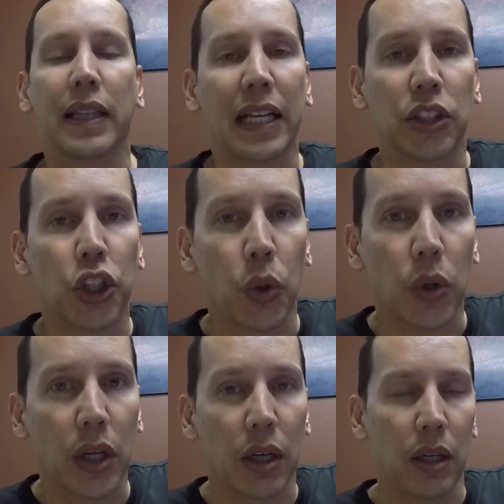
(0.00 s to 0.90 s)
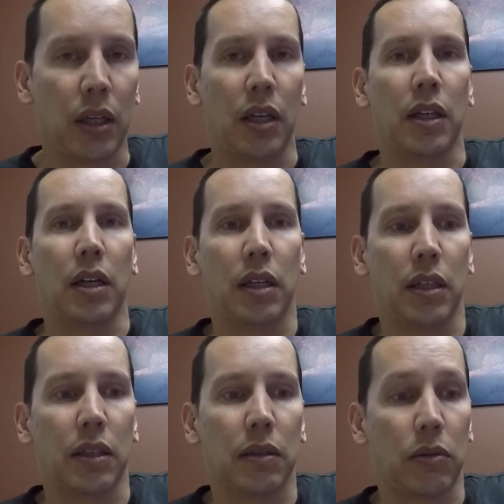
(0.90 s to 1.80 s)
That joke.
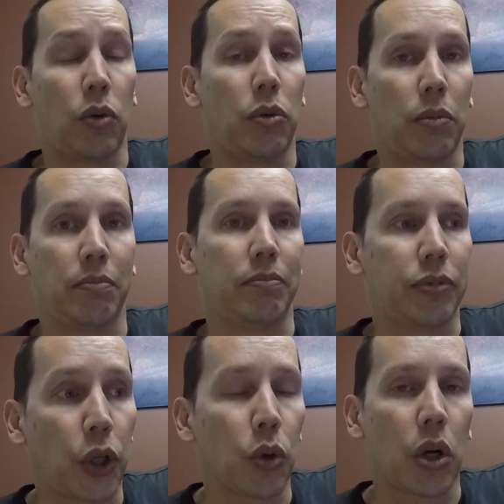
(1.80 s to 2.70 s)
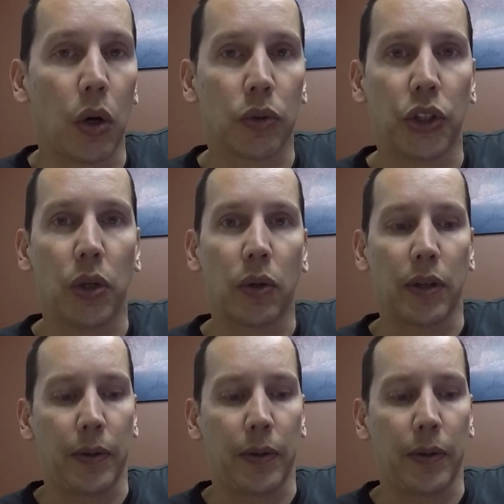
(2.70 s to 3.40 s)
Or so called joke.